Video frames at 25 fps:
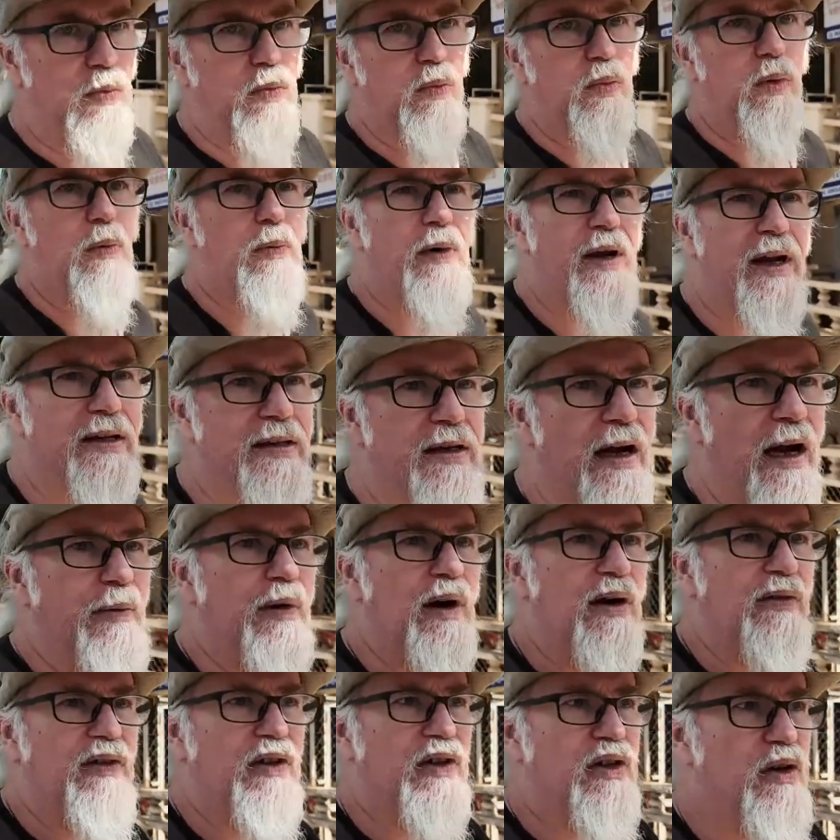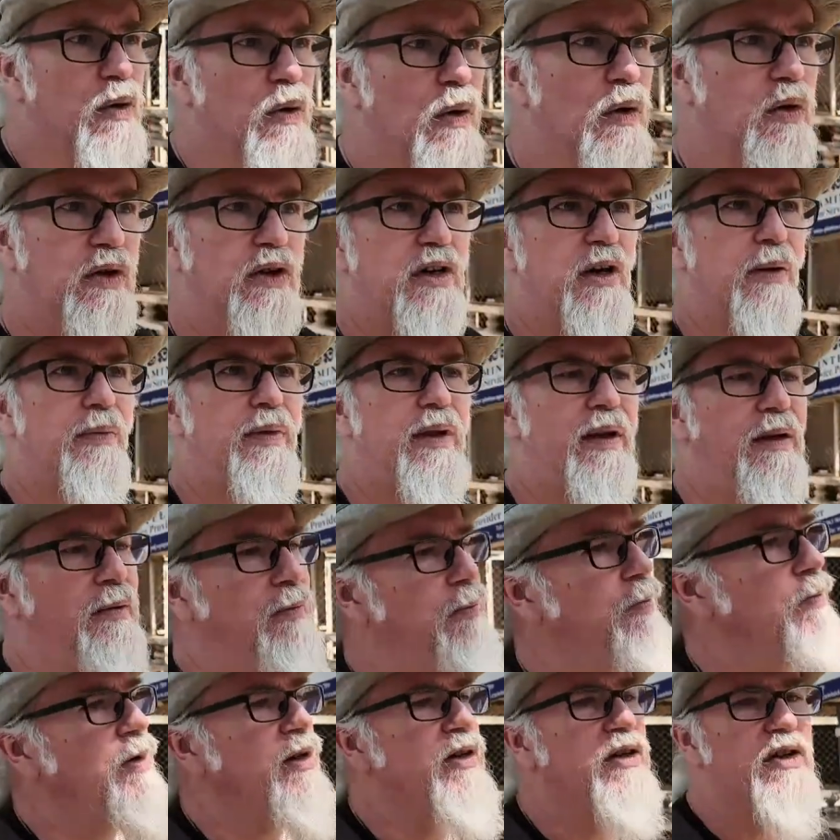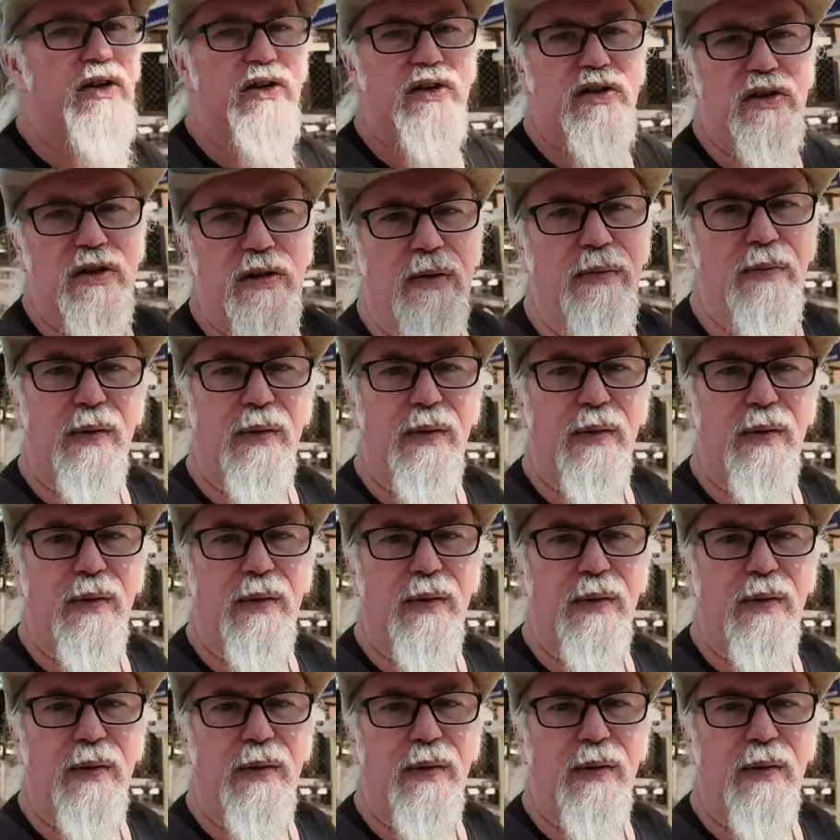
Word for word: when we had time off at school or something, my sister,